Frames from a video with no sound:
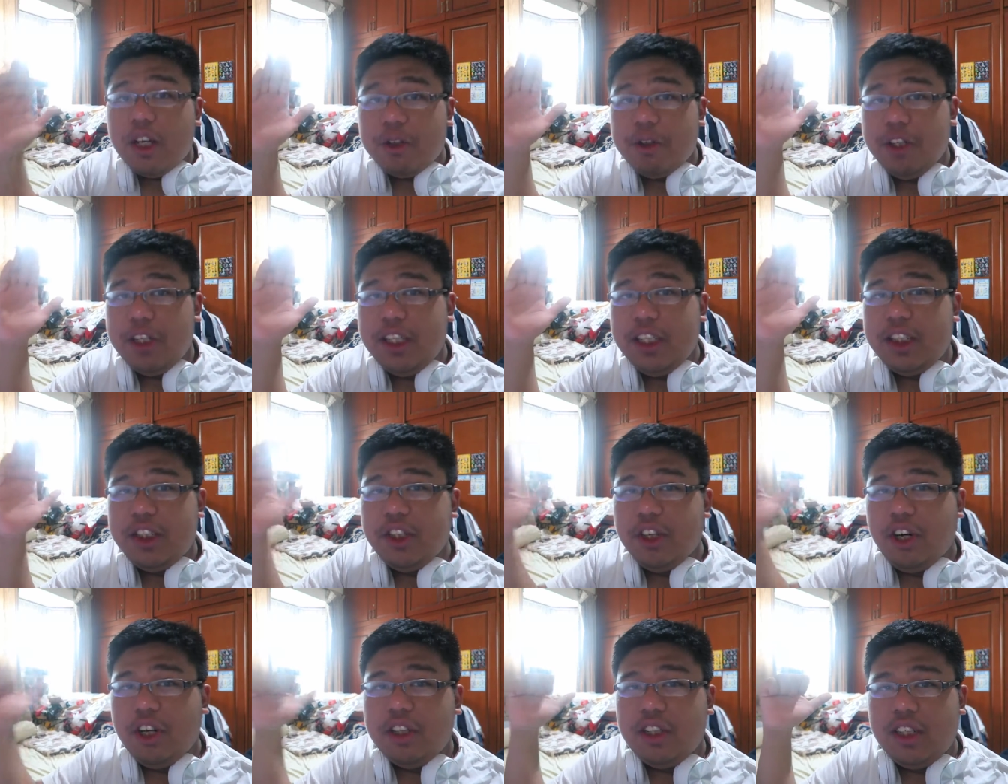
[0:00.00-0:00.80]
Greetings
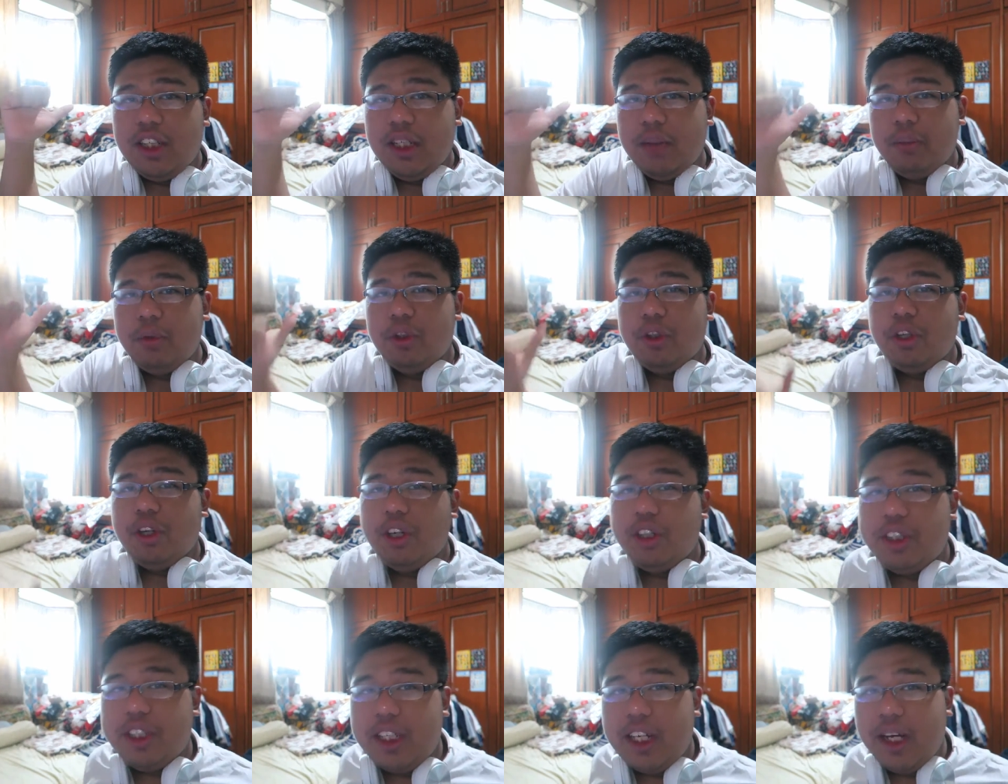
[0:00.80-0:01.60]
y'all, the name's
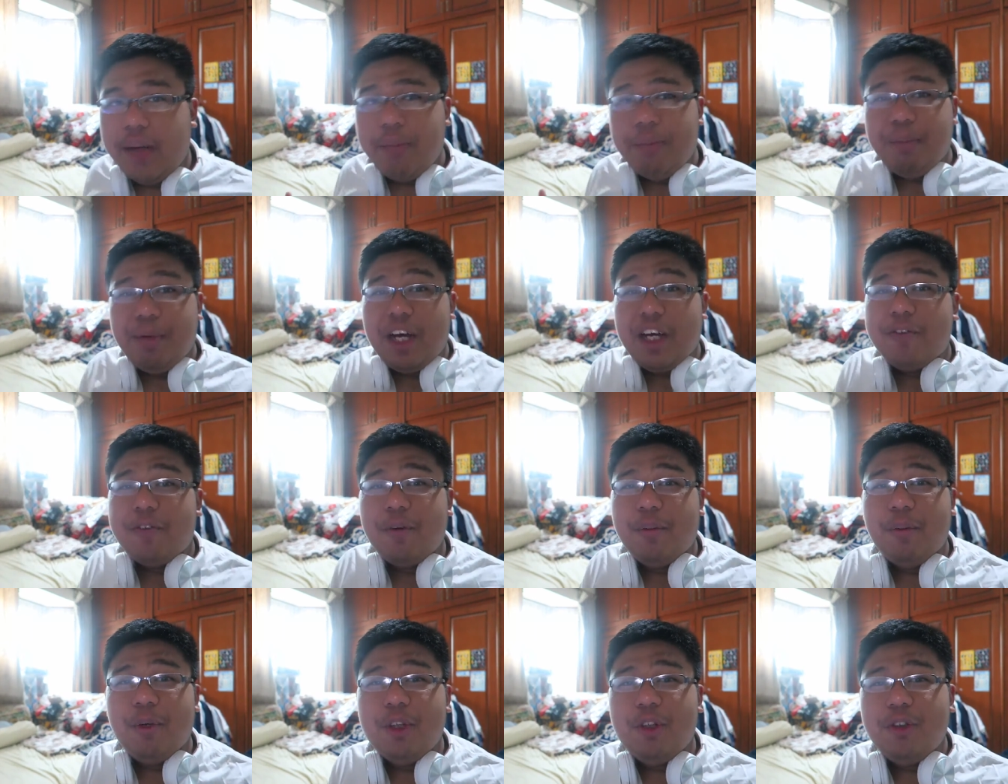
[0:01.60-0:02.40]
Junarj and I'm back
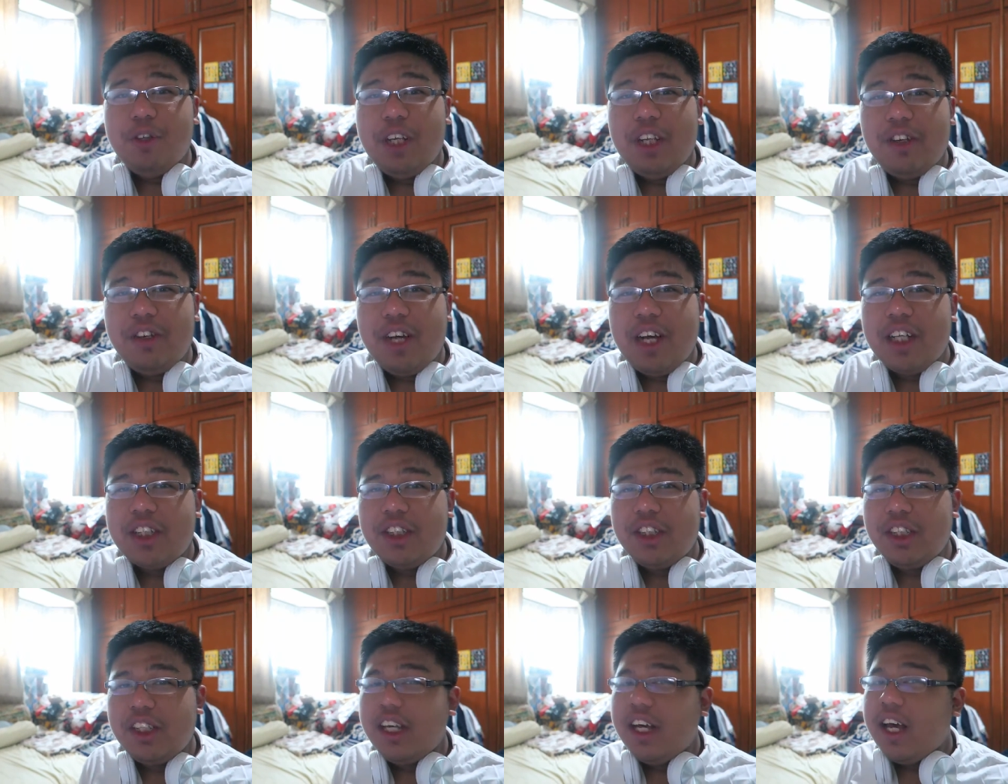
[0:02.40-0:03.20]
for more trailer
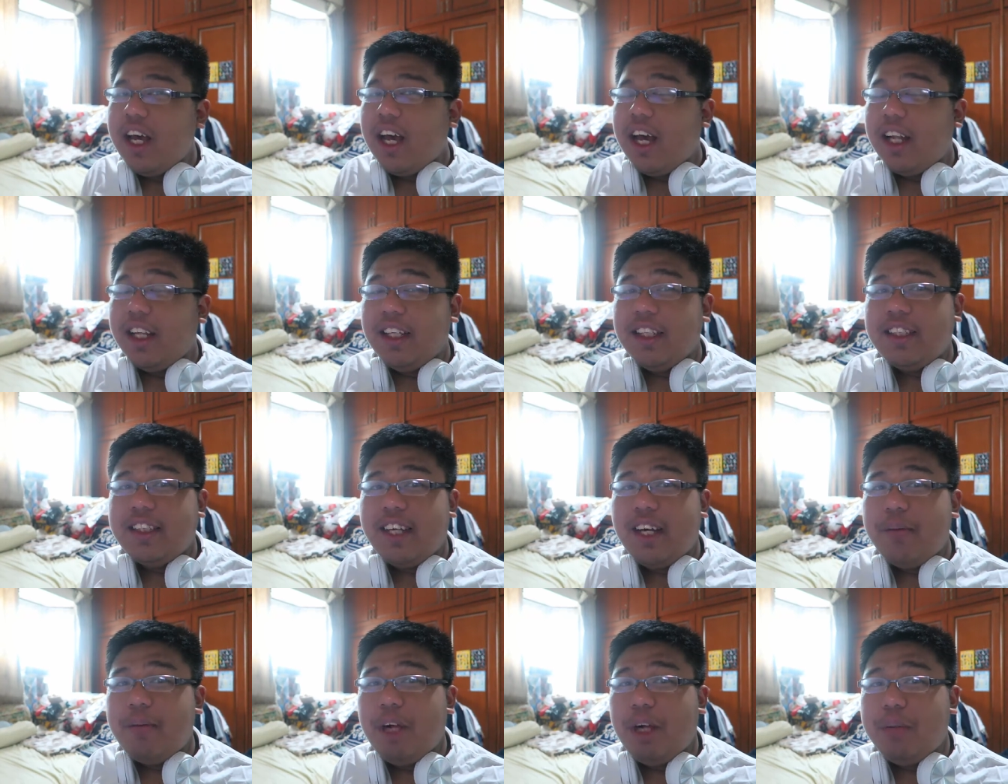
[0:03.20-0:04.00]
reaction and this
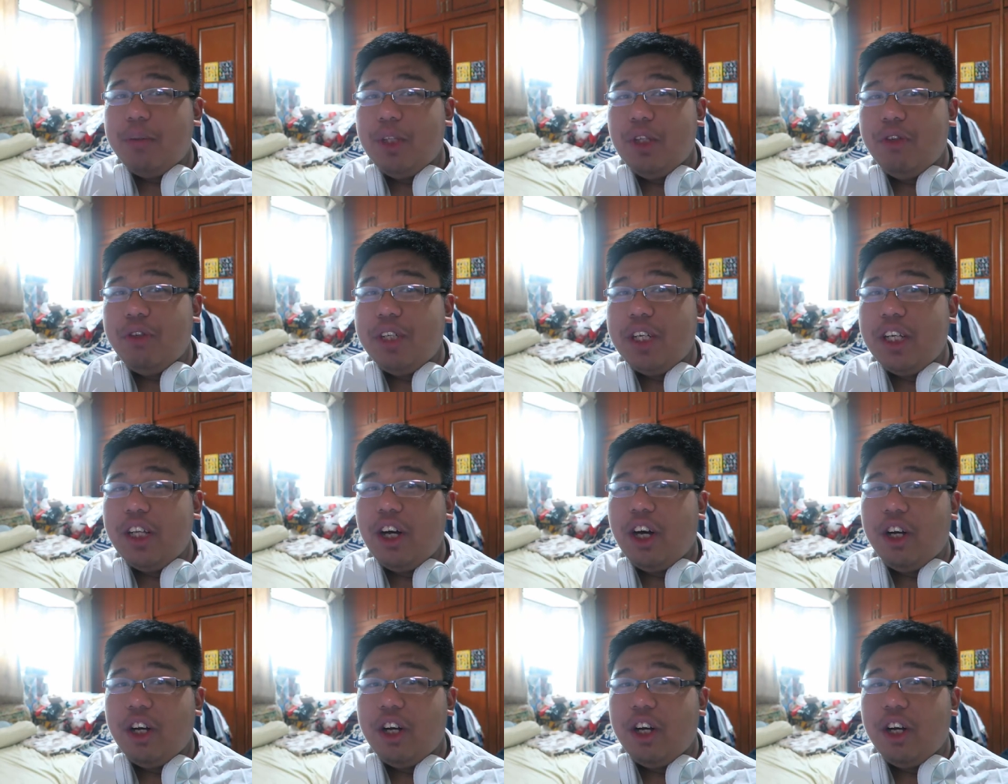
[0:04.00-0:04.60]
time I'll be doing it